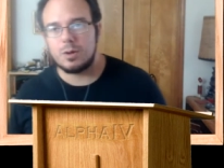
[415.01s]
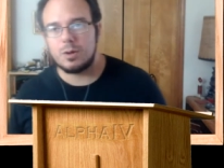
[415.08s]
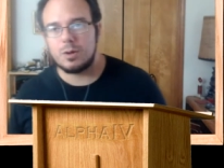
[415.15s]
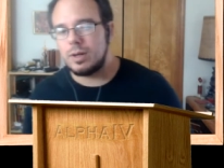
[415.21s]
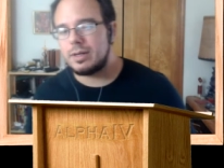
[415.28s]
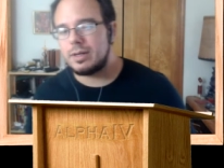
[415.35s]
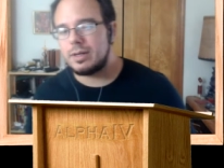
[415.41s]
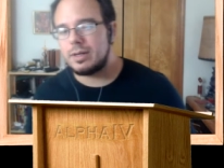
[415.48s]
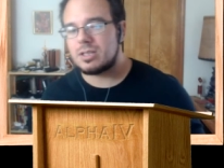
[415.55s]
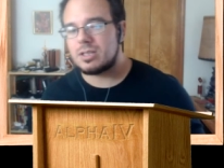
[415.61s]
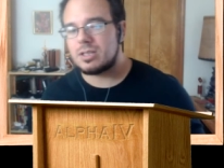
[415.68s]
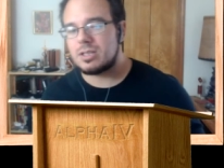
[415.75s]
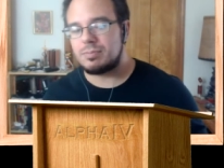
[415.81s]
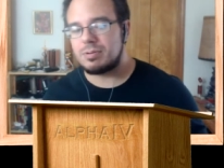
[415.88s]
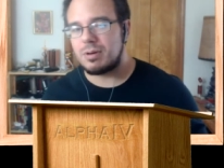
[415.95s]
What is
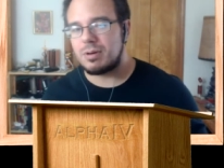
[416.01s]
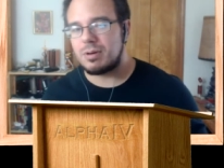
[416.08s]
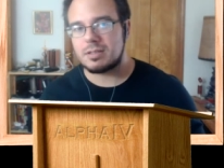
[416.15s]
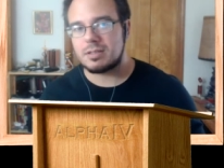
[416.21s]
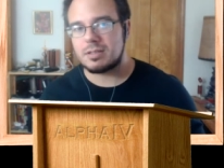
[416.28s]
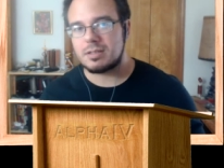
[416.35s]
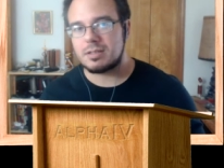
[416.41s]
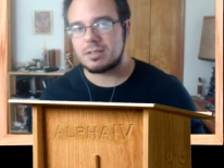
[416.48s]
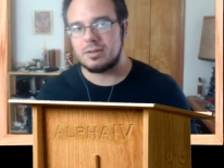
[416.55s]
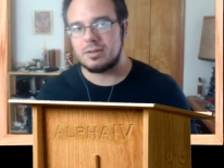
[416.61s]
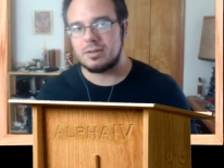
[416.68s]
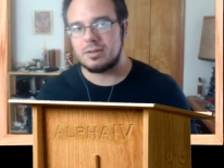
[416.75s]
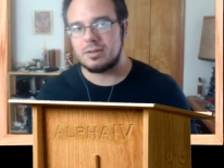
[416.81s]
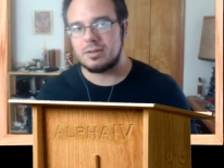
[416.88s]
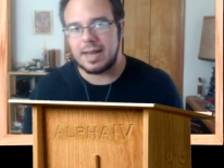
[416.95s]
the process
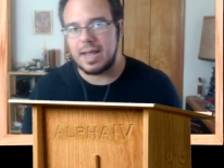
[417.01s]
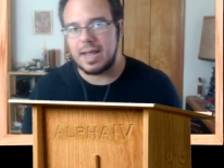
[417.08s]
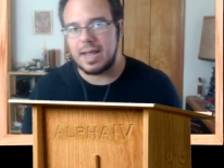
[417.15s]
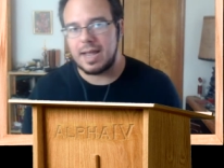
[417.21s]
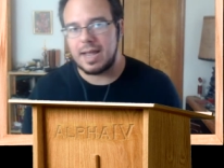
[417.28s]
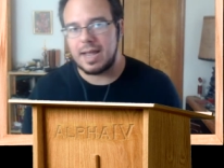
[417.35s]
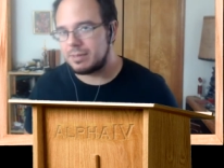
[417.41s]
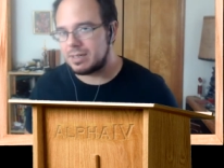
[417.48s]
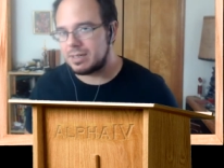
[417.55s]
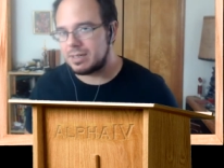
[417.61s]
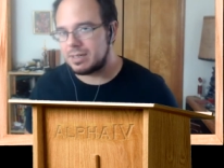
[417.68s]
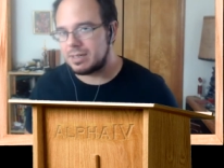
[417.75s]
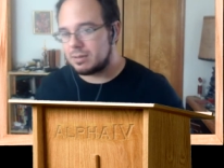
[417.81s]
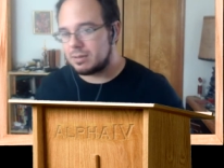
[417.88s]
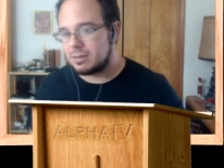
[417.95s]
of that happening? I mean, is
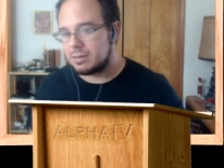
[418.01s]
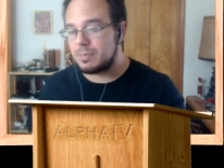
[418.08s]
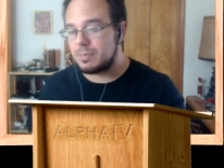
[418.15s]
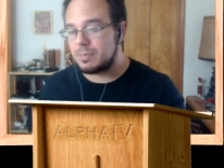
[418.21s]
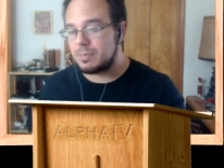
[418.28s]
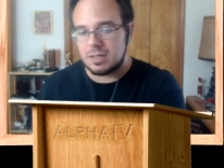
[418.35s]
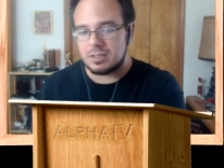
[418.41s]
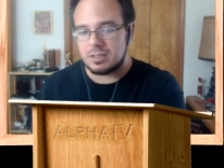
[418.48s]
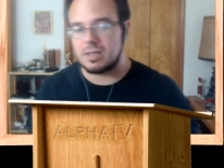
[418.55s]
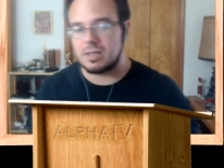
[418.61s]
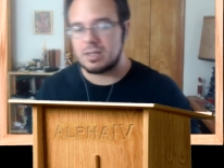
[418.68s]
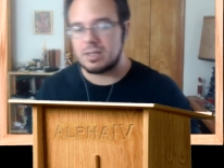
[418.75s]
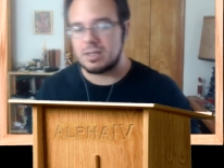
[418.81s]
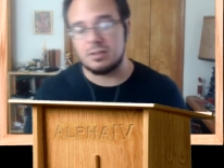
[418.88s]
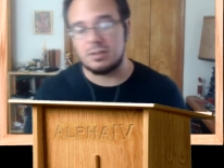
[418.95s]
it because of the
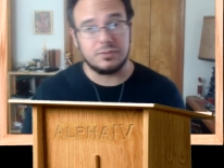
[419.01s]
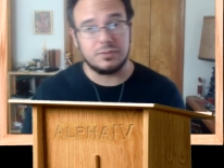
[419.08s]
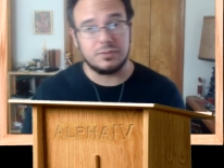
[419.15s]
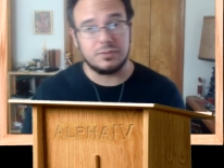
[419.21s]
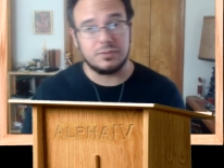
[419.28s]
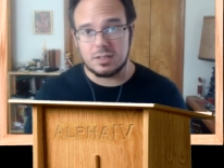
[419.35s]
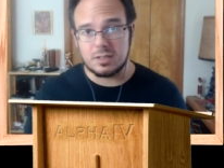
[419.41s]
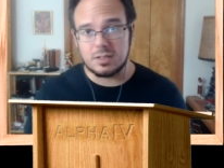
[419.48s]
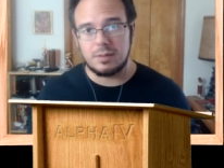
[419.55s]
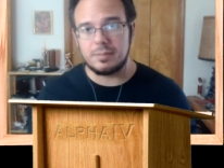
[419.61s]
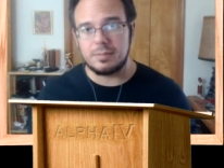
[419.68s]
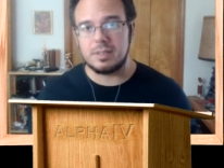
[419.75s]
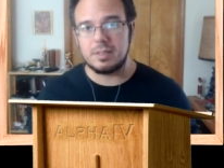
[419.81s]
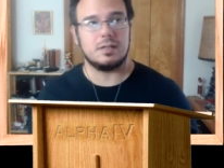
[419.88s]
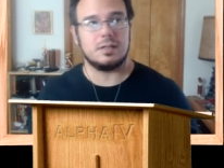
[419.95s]
influx of Islam?
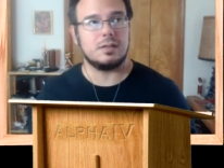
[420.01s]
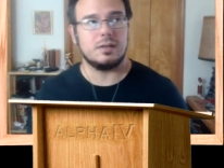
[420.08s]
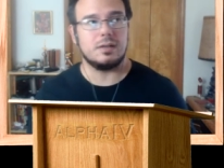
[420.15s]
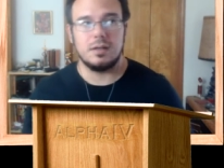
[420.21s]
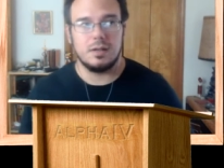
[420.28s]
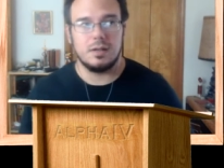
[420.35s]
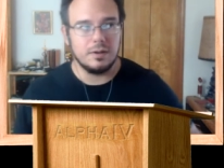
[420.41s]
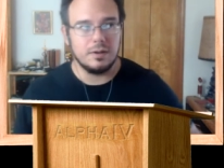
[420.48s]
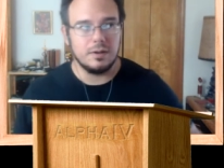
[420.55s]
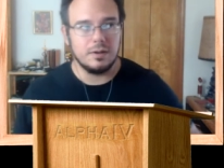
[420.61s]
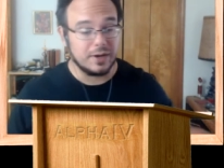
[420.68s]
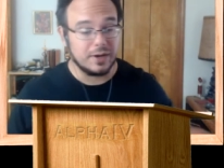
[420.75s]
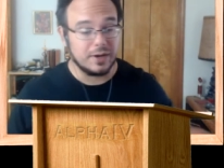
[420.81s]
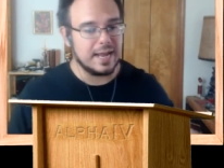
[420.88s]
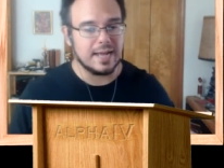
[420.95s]
Is it
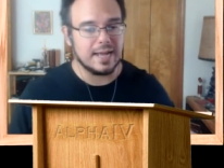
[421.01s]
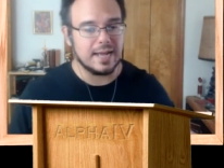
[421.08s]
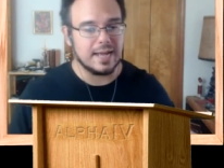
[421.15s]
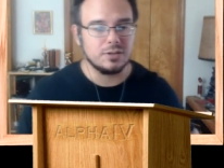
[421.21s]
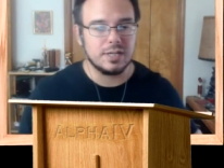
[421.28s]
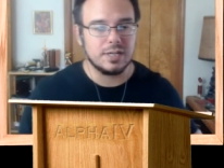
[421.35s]
financial